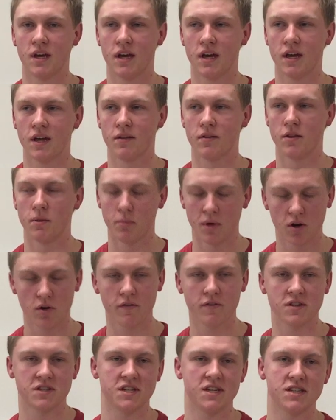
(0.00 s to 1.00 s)
in the middle
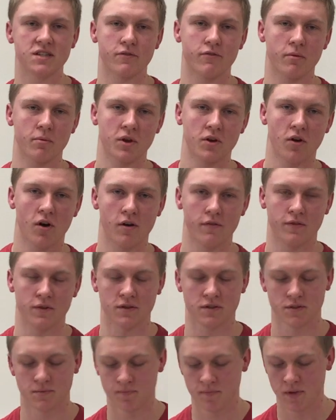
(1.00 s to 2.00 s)
of the season from the
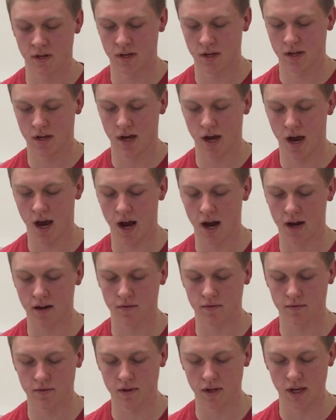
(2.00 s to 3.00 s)
Dolphins.
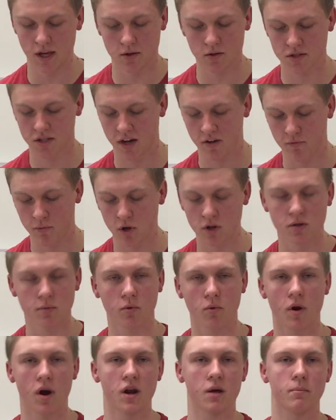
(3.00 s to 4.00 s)
And the Eagles have
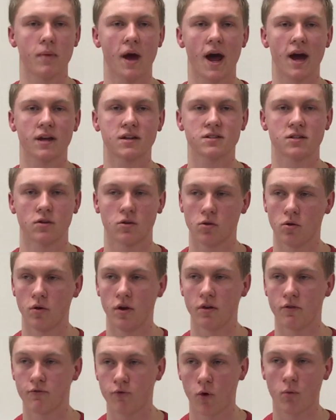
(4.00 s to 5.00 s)
multiple running backs,
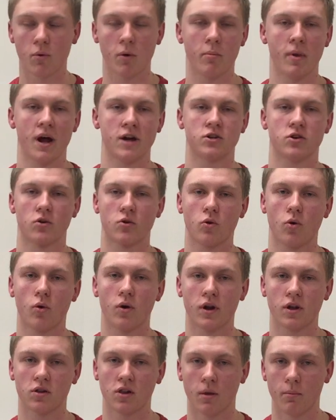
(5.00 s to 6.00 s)
including former Badger
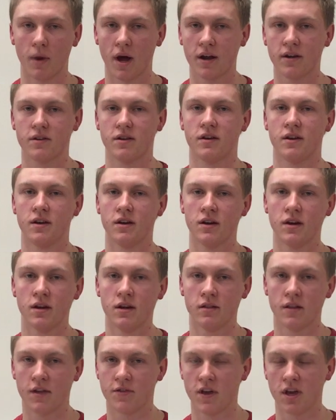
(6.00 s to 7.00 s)
Corey Clement,
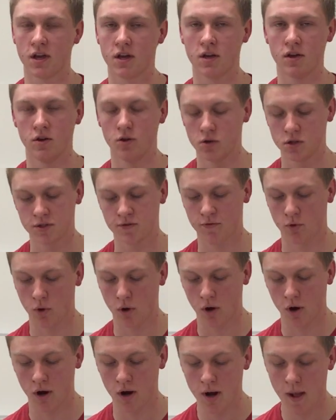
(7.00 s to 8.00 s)
that they can use
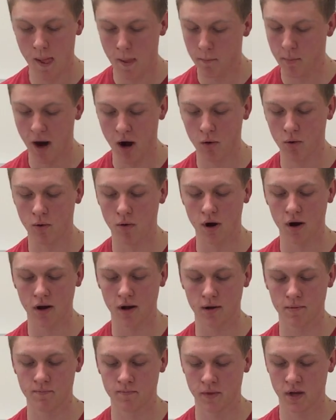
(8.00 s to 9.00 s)
for power
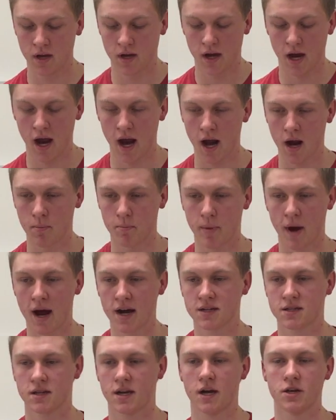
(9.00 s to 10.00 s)
running and
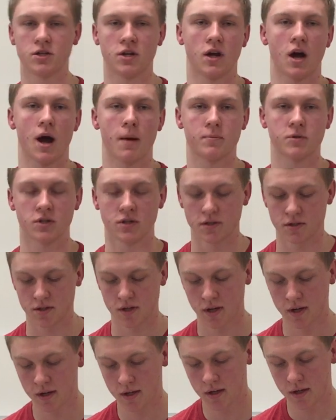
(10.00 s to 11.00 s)
pass catching
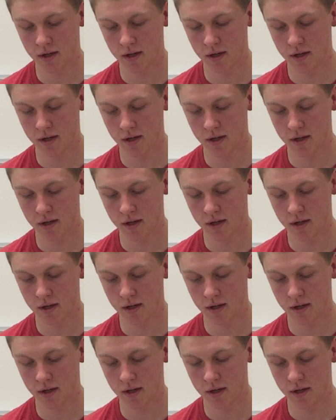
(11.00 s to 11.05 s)
options.